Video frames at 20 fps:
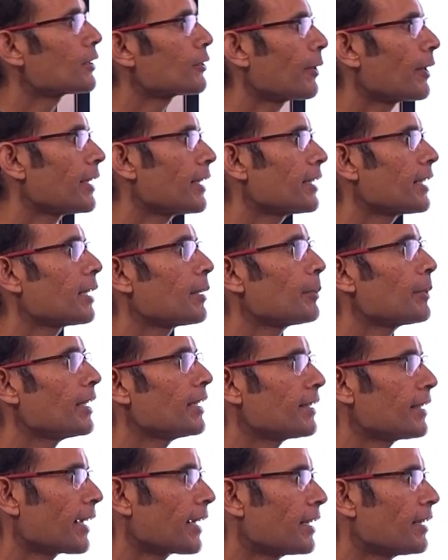is 23
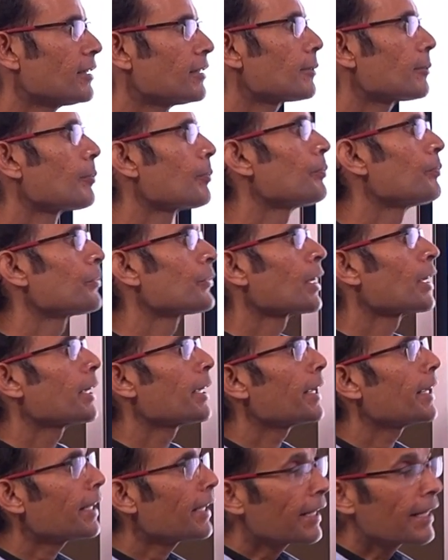milliseconds,
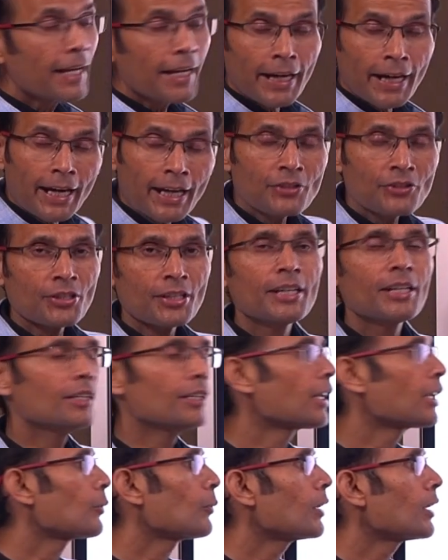AH
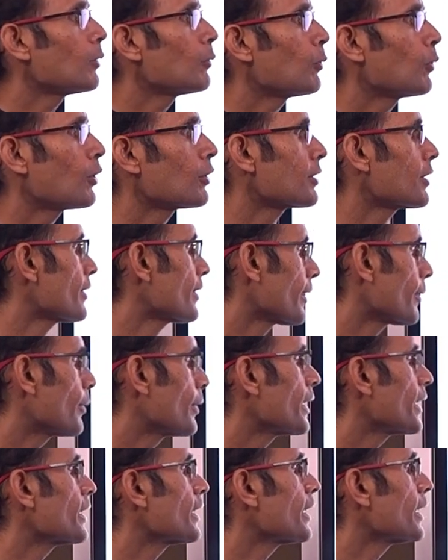interval was
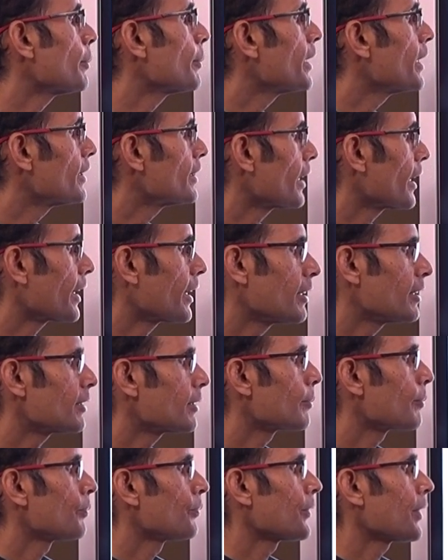73 milliseconds,
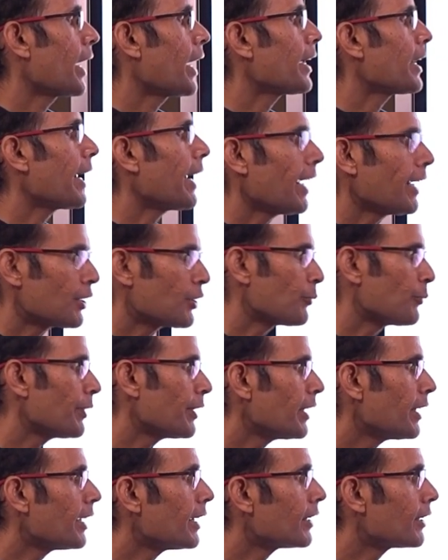and
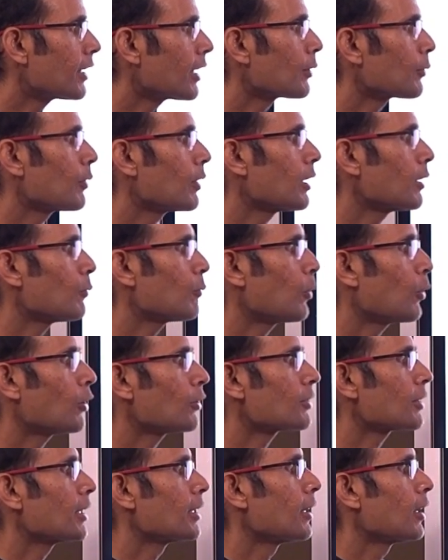HV interval
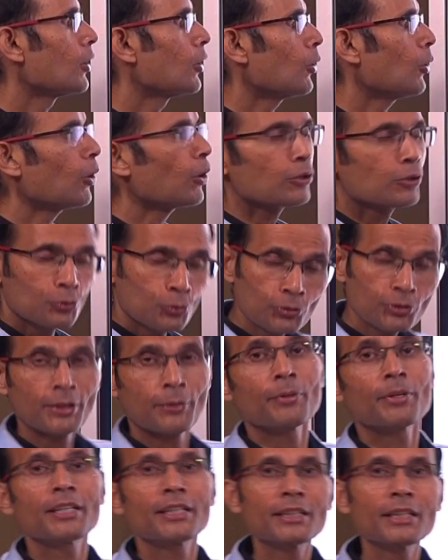was also
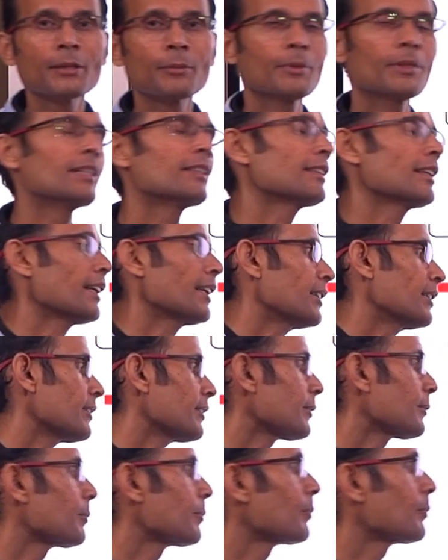73
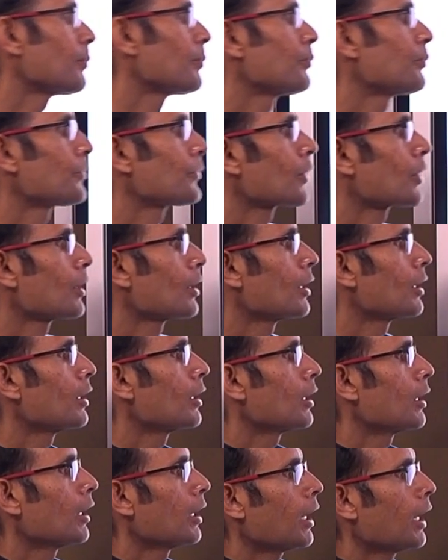milliseconds.
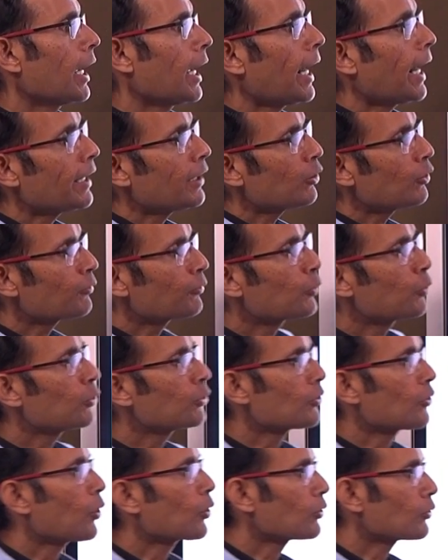And of
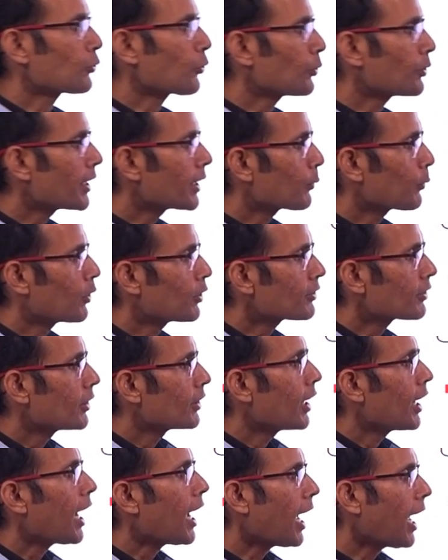course, also there was
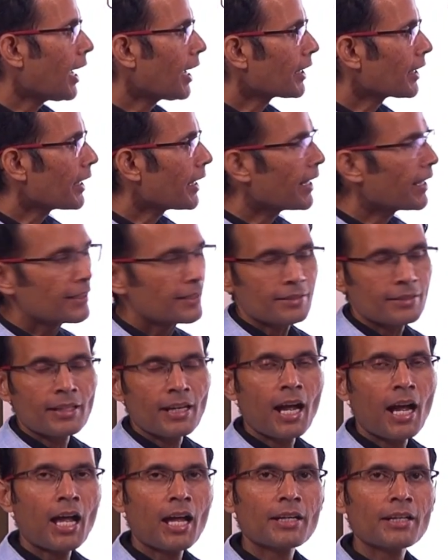RS,
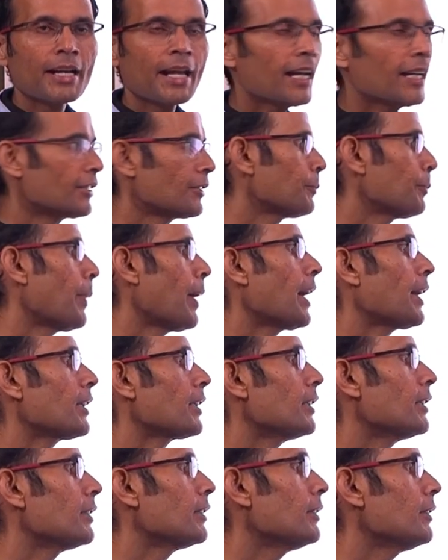R dash
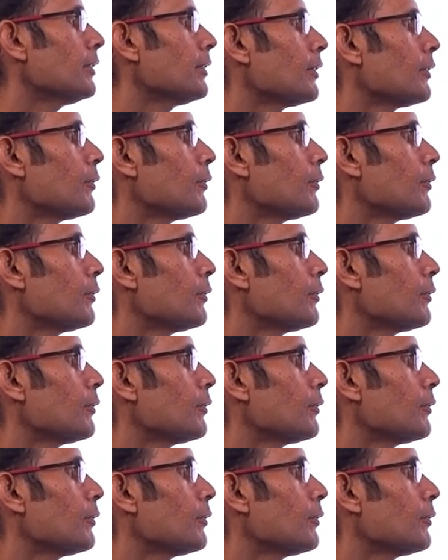pattern